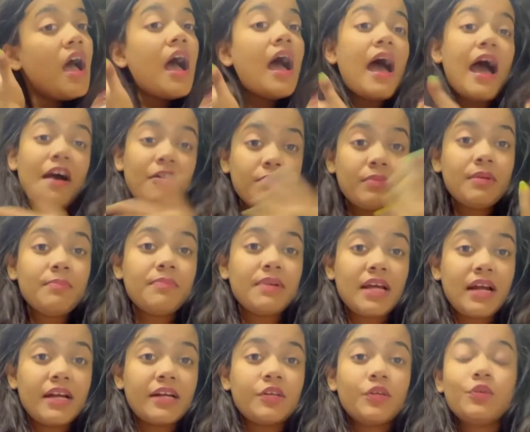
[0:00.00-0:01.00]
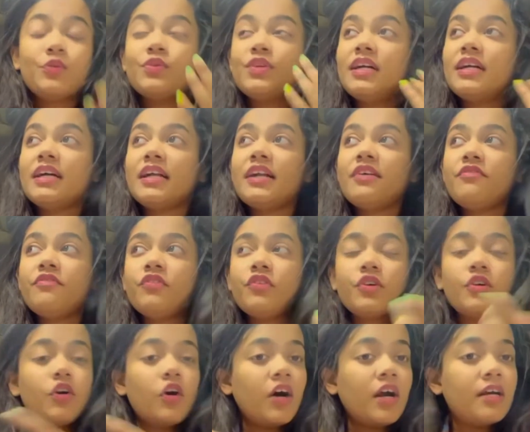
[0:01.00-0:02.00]
I've been planning to do that and I
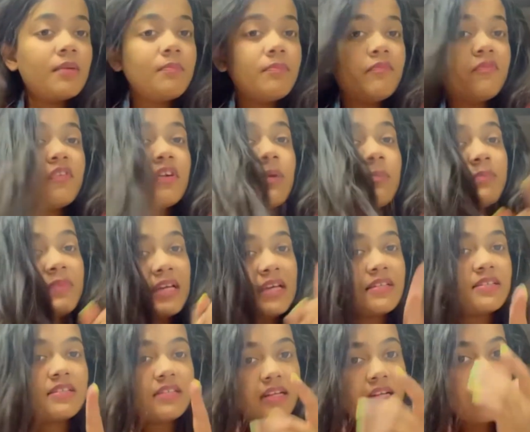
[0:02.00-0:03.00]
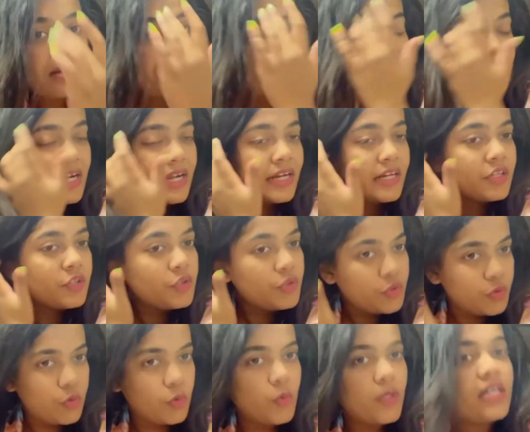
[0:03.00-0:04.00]
forgot from yesterday. I'm trying to
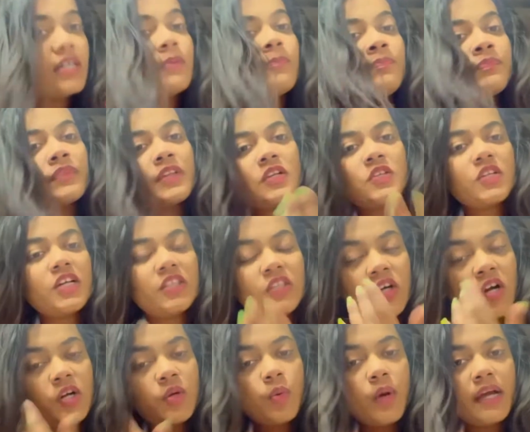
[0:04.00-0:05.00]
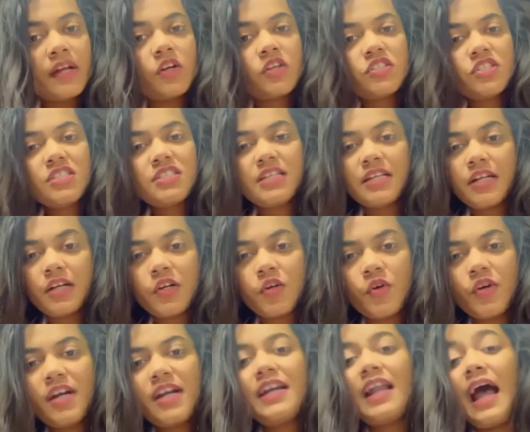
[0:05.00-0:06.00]
do it. So I thought, why not just
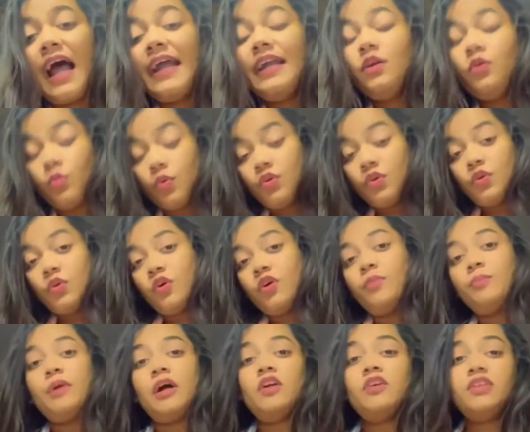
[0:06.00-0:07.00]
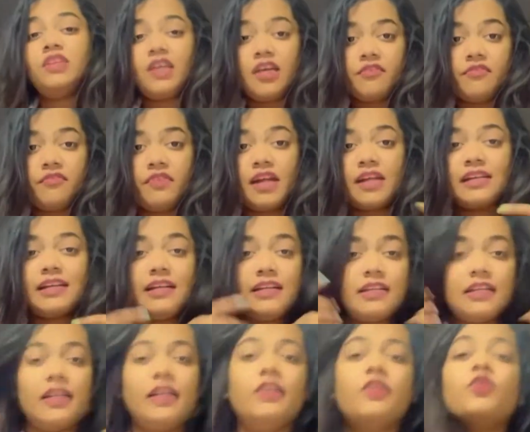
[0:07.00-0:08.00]
include it? I don't know about the effect. I'll
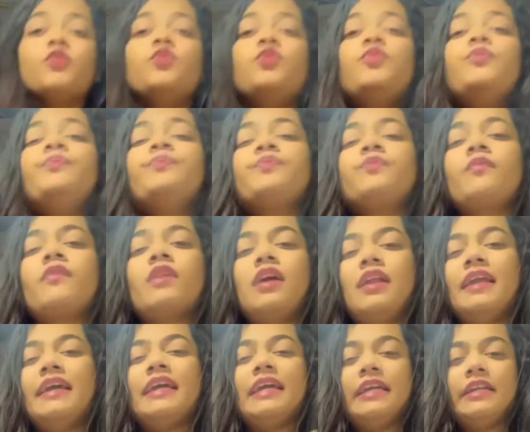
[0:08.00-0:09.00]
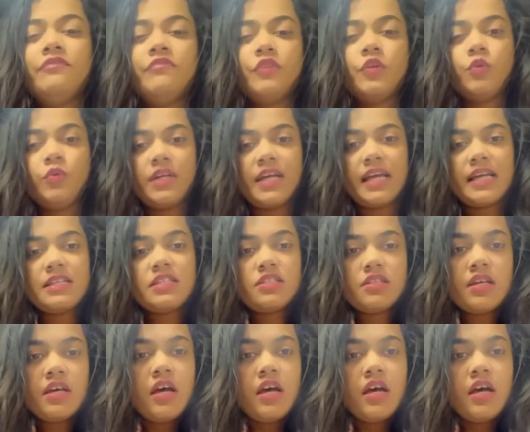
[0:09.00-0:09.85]
tell you like in few days